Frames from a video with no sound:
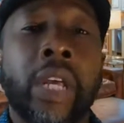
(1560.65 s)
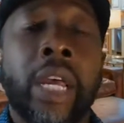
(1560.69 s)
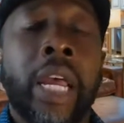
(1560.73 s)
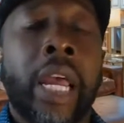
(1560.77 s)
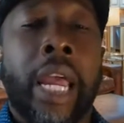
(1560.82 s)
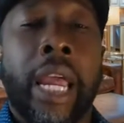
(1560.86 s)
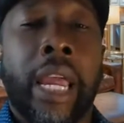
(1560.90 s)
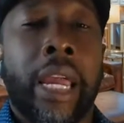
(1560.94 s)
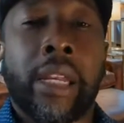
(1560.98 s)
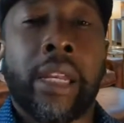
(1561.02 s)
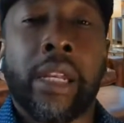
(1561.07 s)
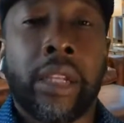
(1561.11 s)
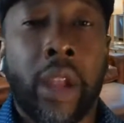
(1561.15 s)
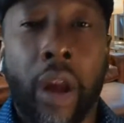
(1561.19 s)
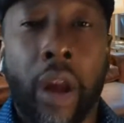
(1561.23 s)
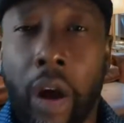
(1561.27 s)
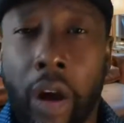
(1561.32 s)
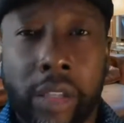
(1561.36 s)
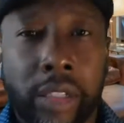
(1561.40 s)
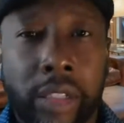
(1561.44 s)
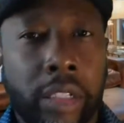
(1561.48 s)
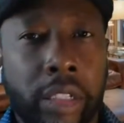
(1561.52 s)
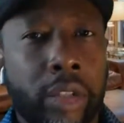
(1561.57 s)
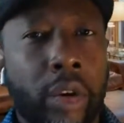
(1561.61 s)
in
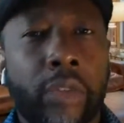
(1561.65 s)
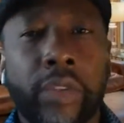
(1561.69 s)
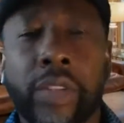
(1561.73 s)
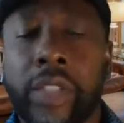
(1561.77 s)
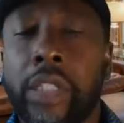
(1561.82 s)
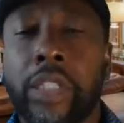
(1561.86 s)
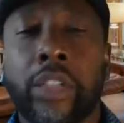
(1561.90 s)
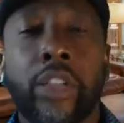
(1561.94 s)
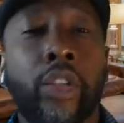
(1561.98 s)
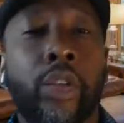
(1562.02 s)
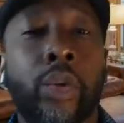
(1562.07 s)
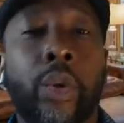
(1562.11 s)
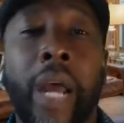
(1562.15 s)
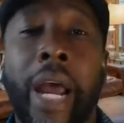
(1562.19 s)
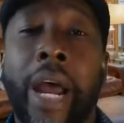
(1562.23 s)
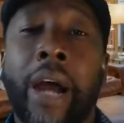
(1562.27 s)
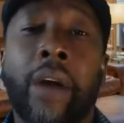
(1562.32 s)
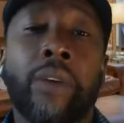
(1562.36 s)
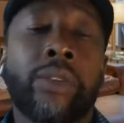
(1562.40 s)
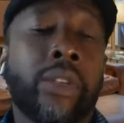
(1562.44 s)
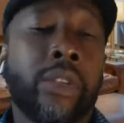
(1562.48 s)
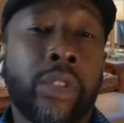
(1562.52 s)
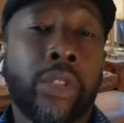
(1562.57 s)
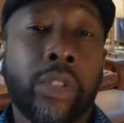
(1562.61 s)
losses, over 62
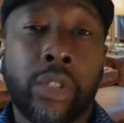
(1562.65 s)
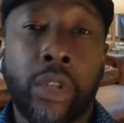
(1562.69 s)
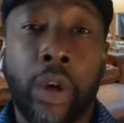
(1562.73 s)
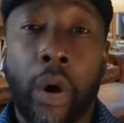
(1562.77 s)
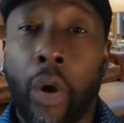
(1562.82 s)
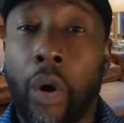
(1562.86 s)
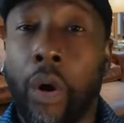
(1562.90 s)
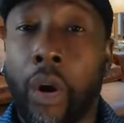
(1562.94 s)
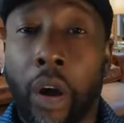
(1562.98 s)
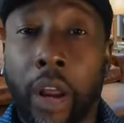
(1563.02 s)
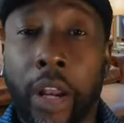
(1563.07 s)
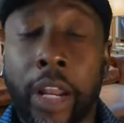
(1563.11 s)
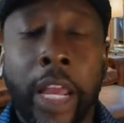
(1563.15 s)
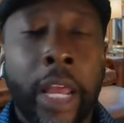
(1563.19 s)
houses gone.